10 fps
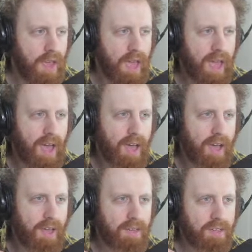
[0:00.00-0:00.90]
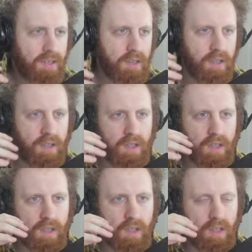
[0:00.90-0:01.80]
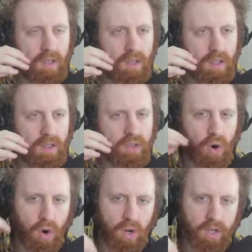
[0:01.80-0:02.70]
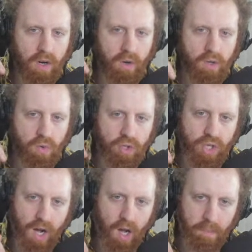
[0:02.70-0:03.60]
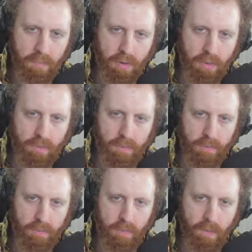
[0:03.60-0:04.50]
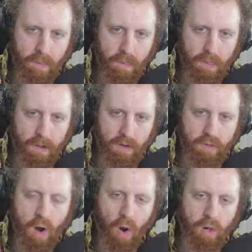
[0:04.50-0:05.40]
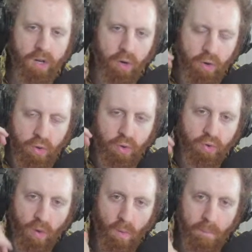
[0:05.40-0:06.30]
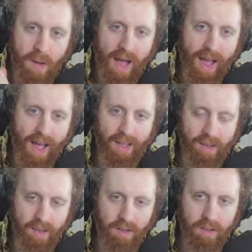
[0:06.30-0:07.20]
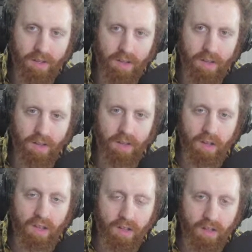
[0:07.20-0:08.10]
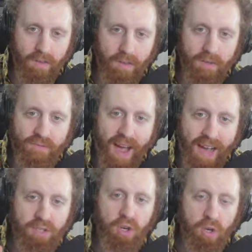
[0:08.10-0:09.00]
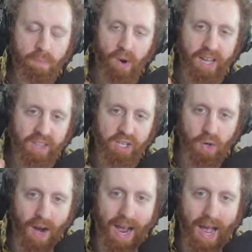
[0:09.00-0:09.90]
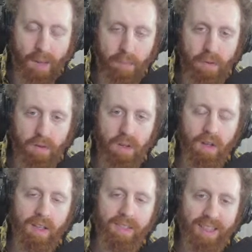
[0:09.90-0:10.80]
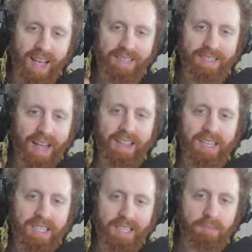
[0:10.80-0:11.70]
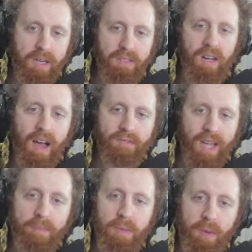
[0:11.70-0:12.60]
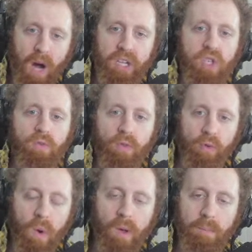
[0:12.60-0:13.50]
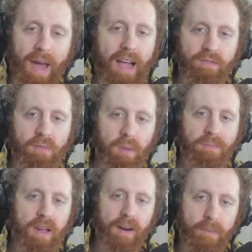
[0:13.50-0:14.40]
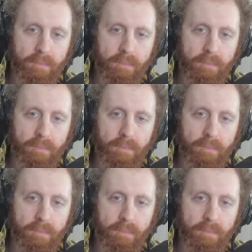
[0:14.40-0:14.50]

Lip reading: and the earlier you jump, the earlier you throw bag, the faster you break the trap, the less likely Testament is going to have time to punish you for throwing bag from up there.